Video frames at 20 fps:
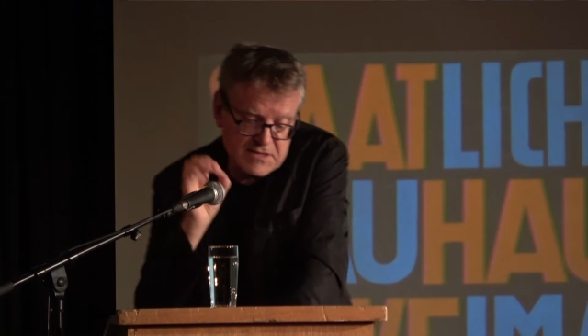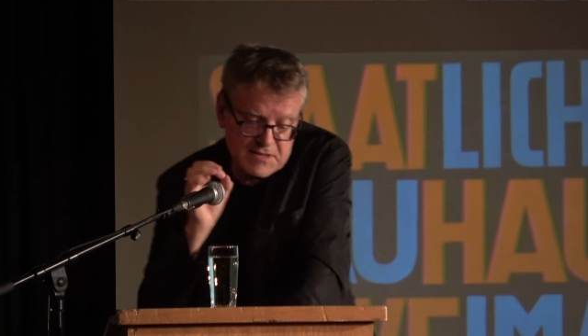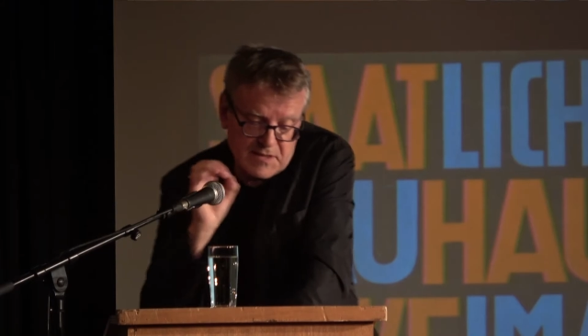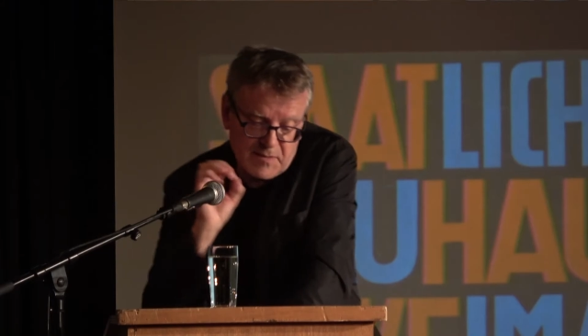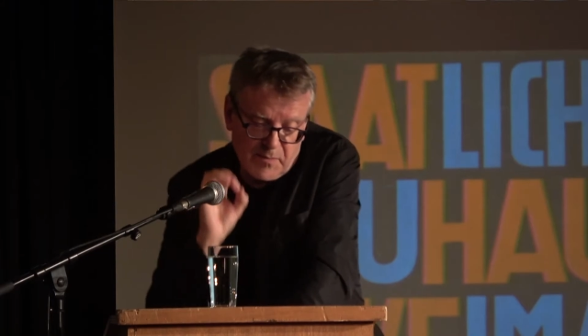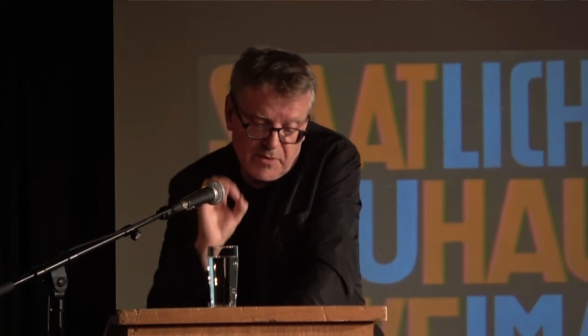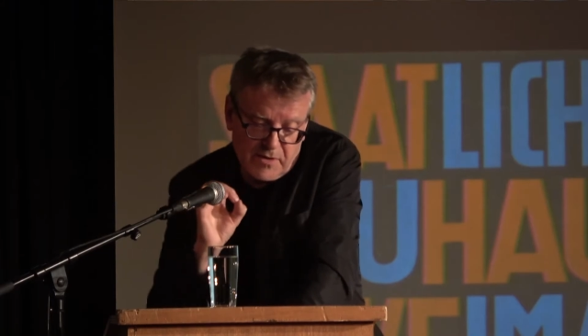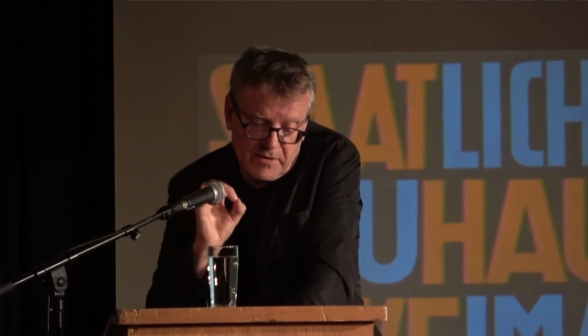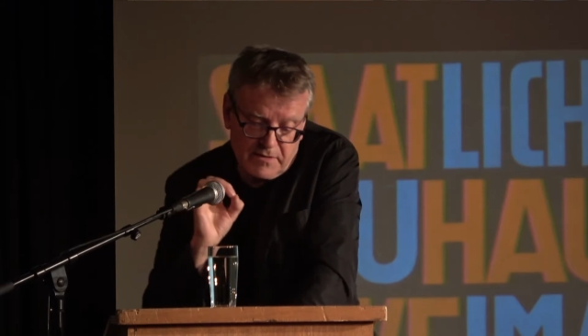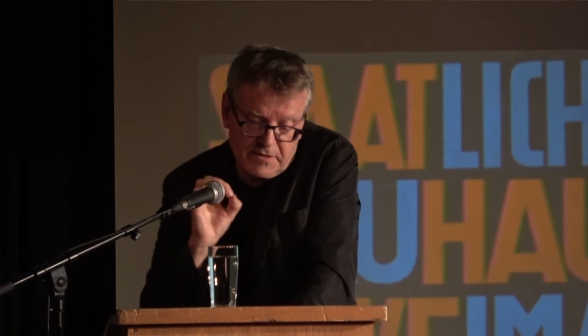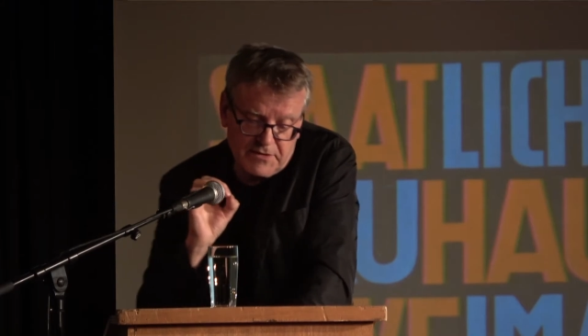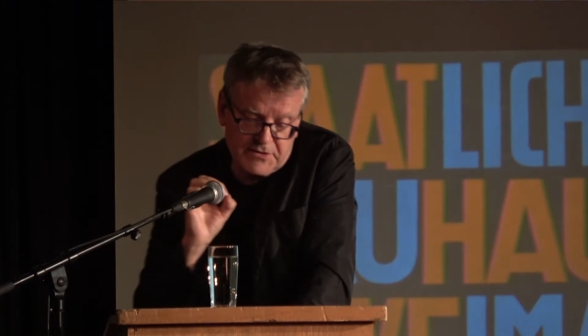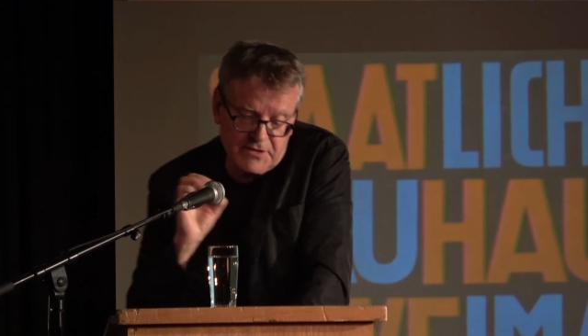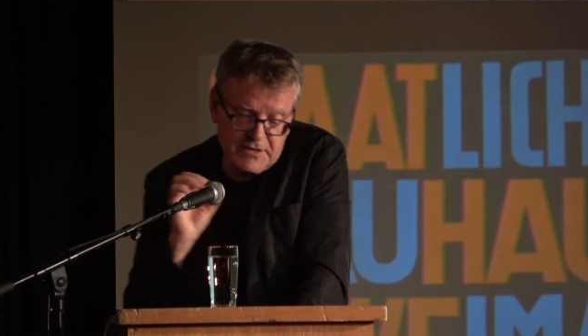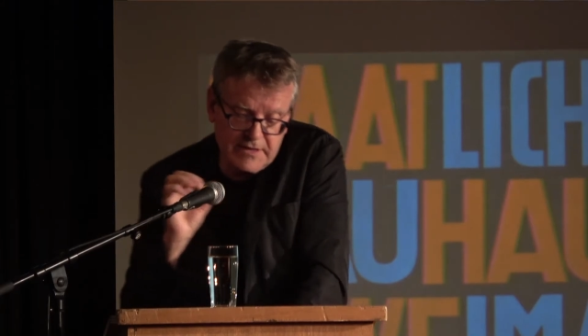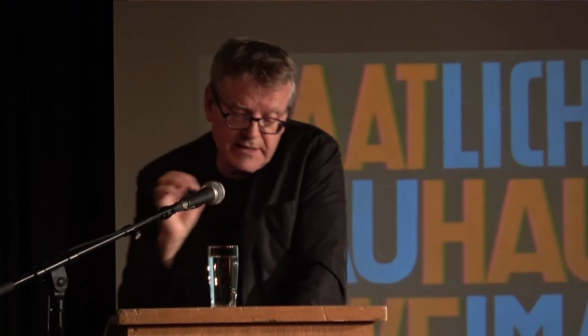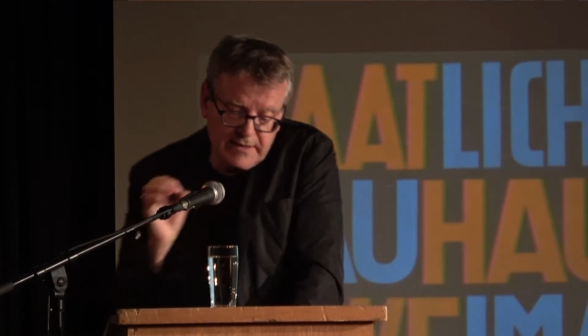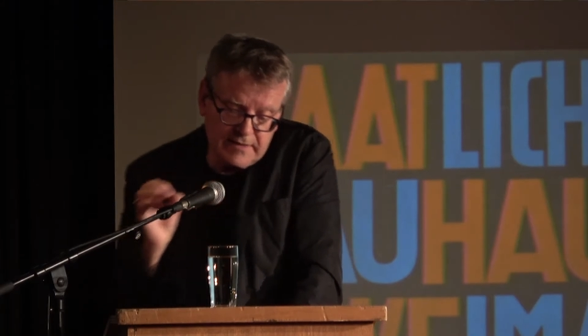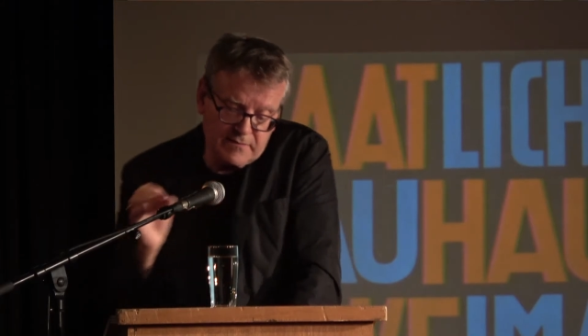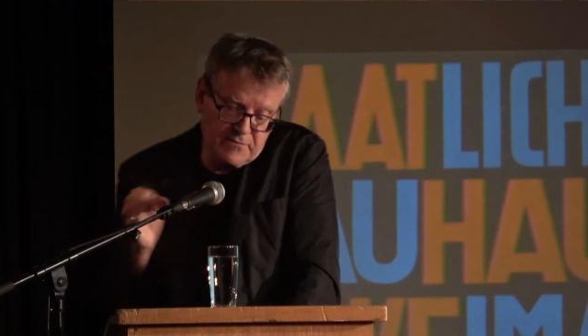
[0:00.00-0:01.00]

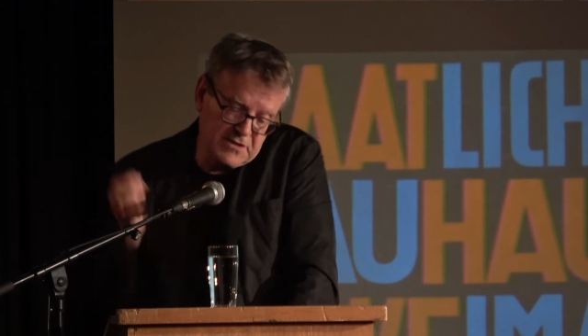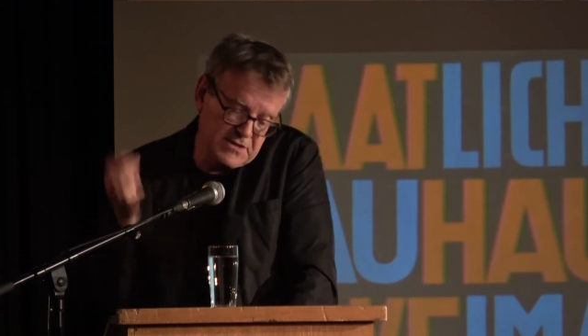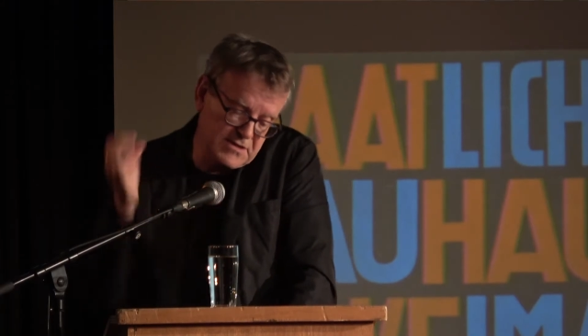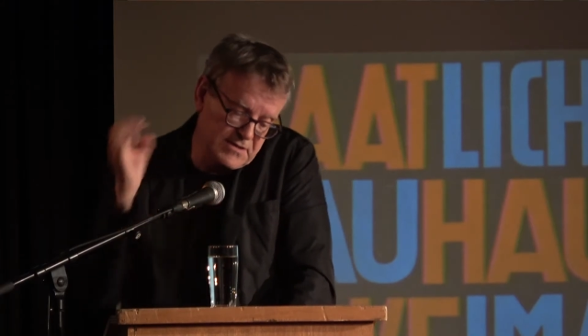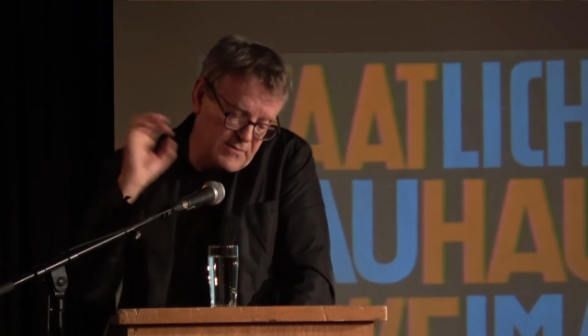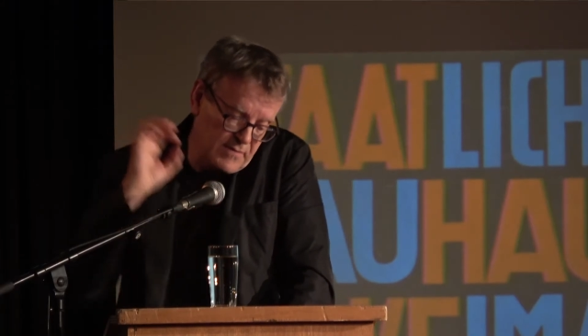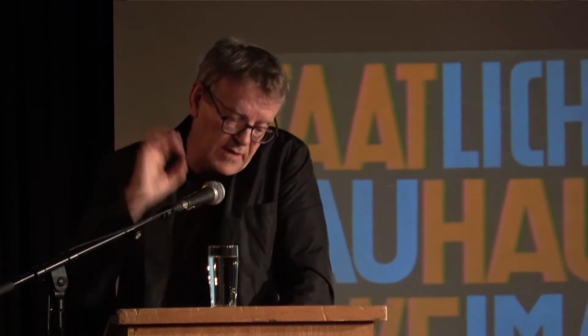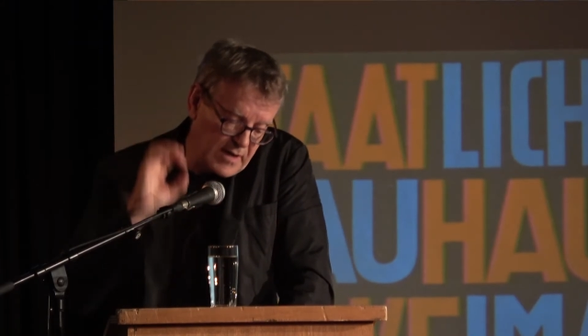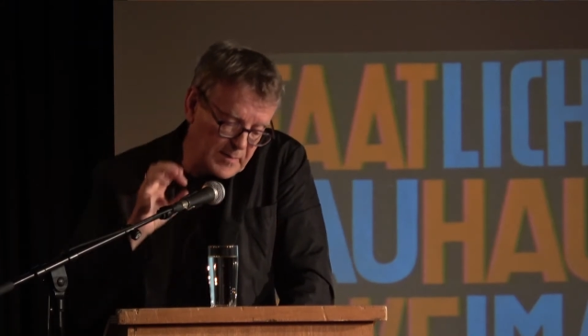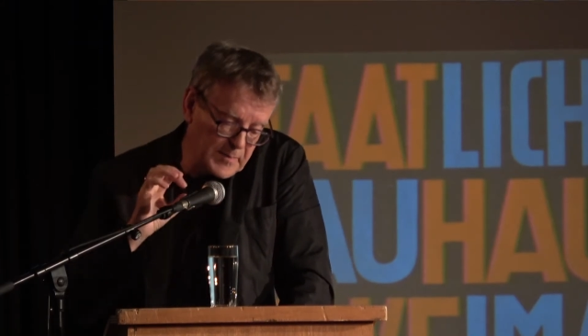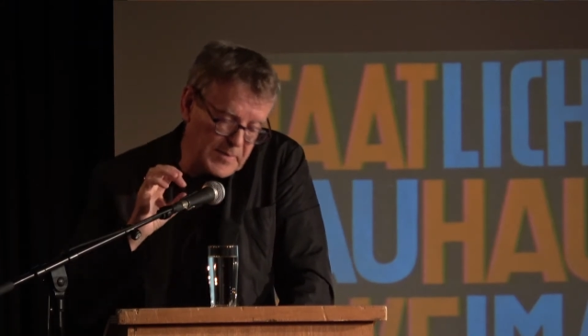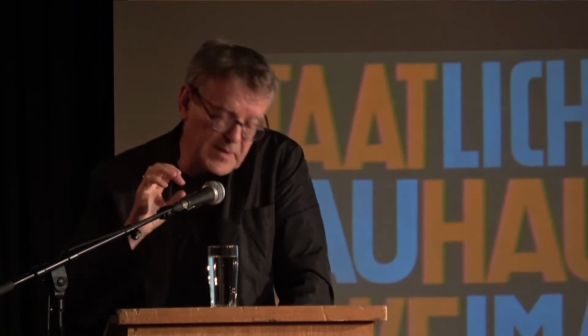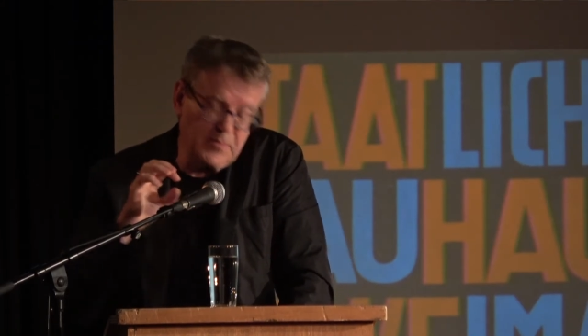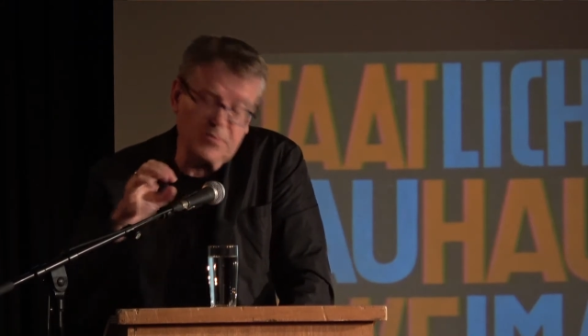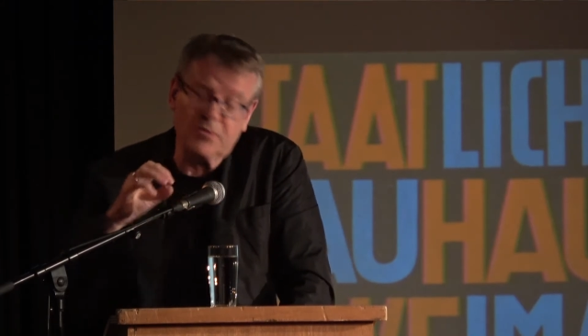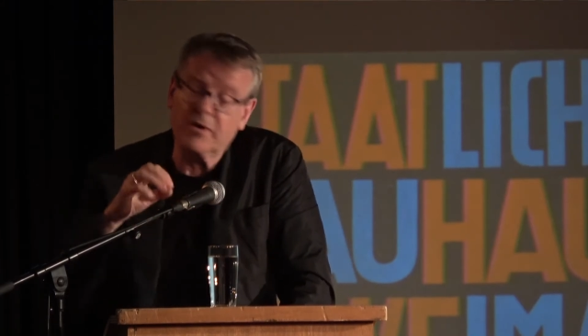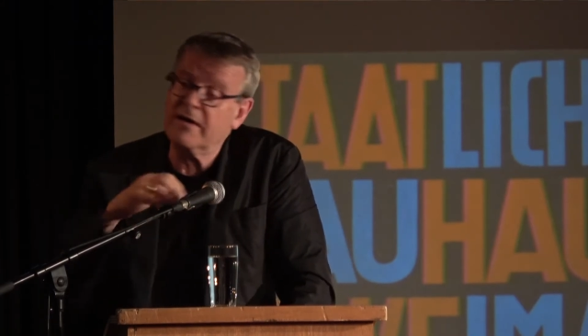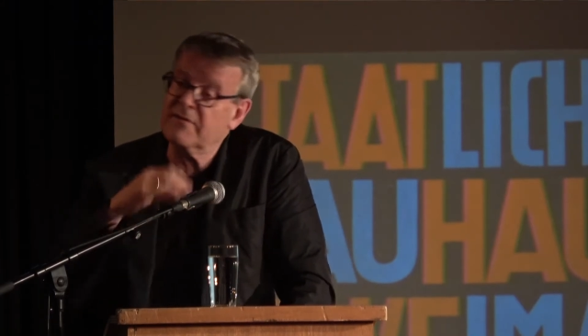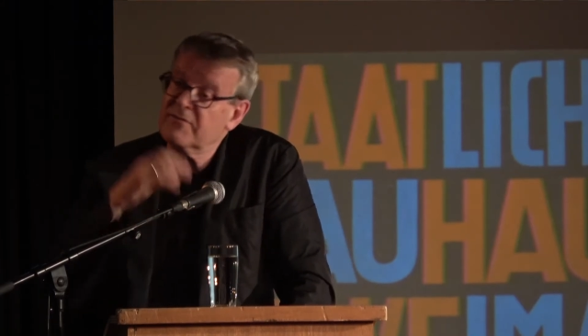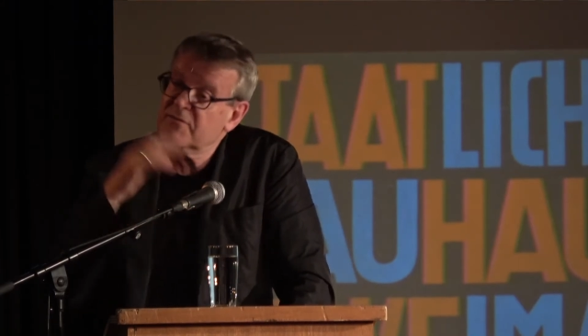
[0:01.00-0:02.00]
laboratory in which there are people who
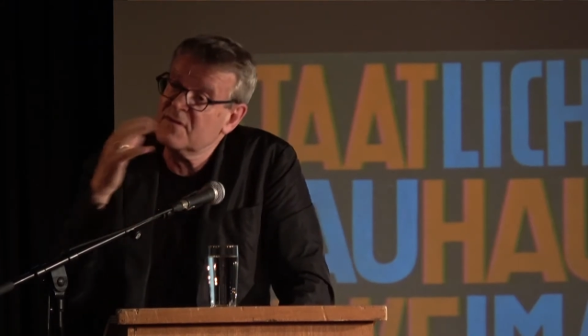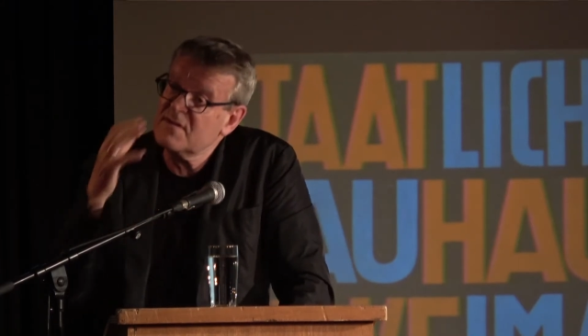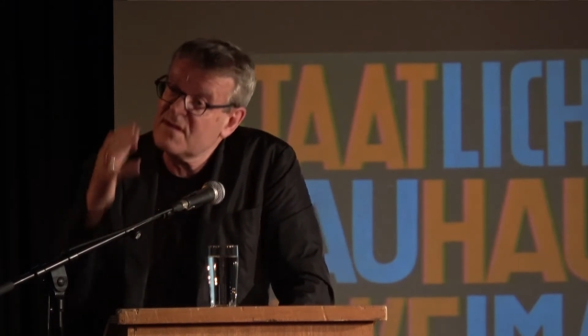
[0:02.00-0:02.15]
have